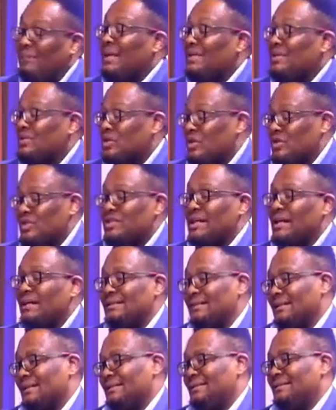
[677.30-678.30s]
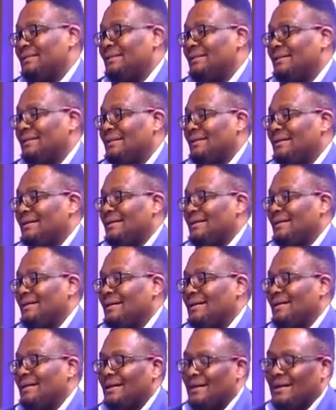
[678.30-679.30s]
been associated
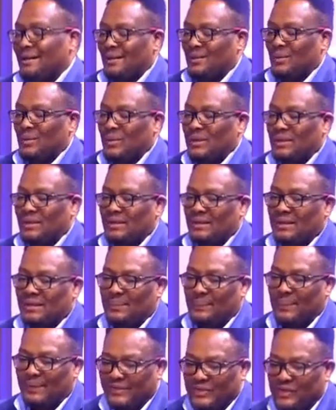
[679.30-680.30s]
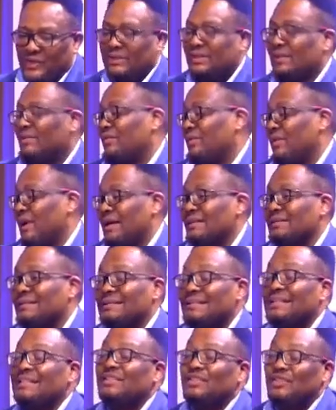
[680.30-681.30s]
with the Patriotic Front
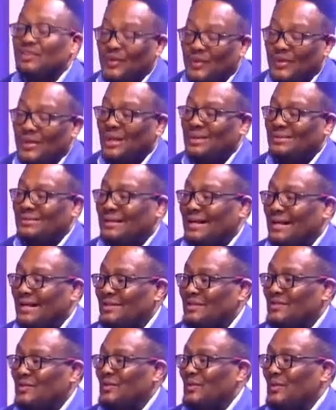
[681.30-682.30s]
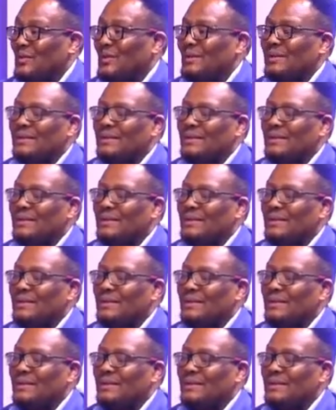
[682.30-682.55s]
since 2002.